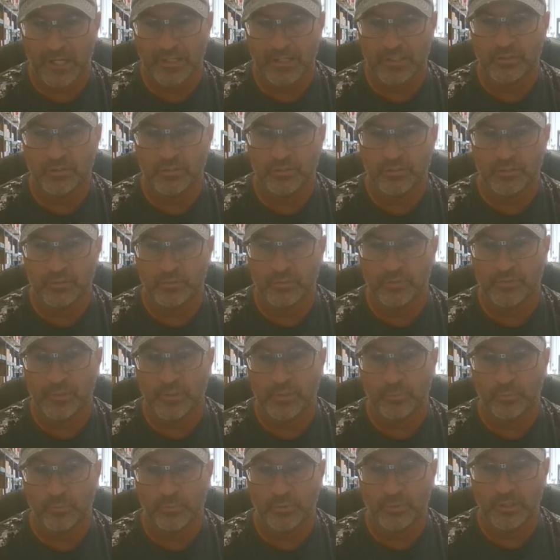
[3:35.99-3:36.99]
what I could do
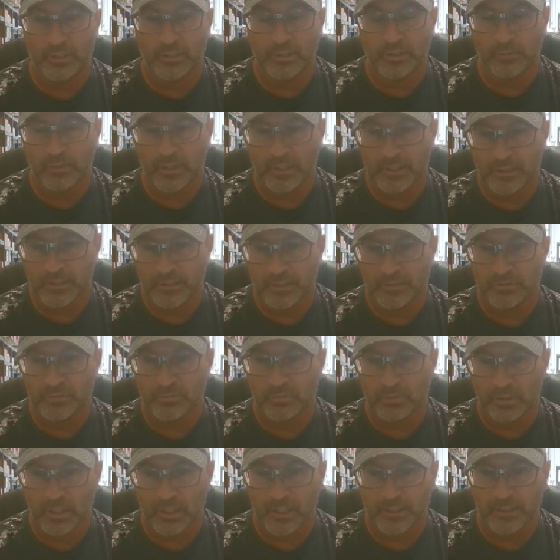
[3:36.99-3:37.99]
if I'm really running
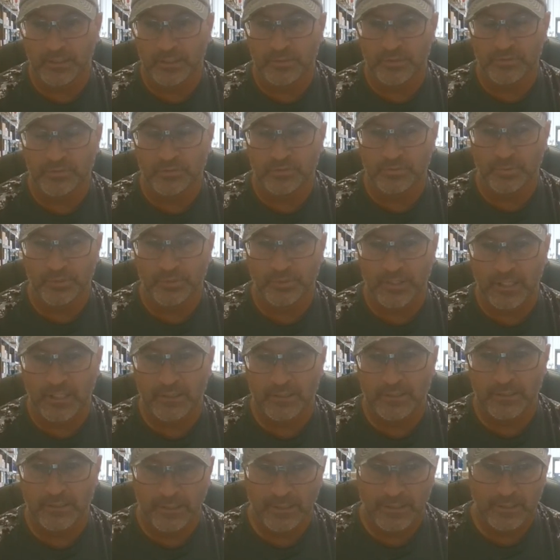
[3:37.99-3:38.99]
into a lot of issues with
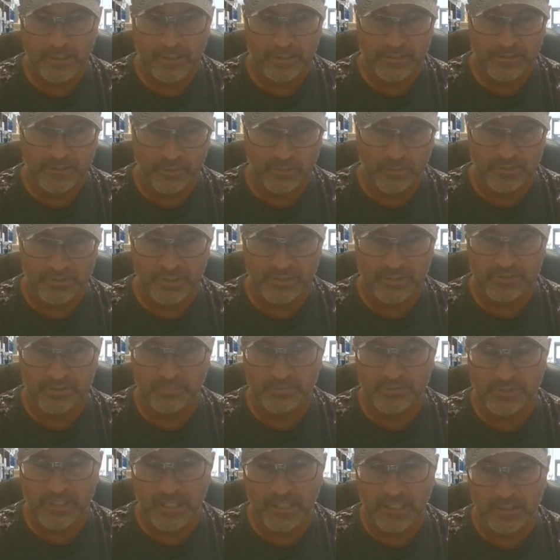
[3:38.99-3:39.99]
that is I would
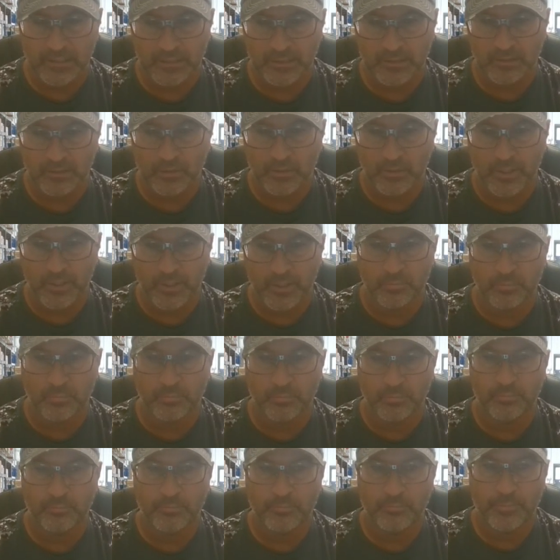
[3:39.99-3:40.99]
take some xylene and go
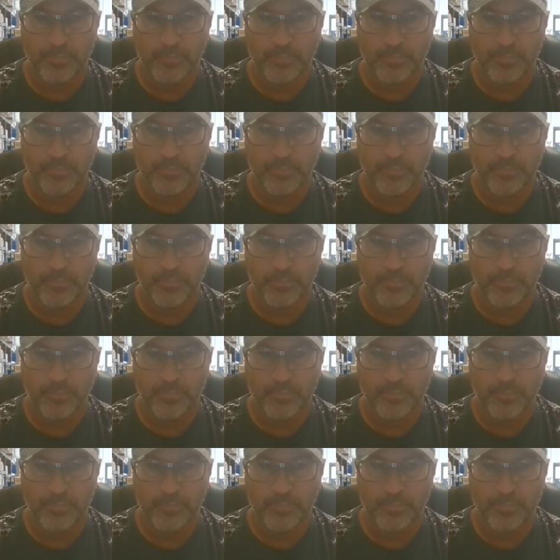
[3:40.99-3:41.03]
ahead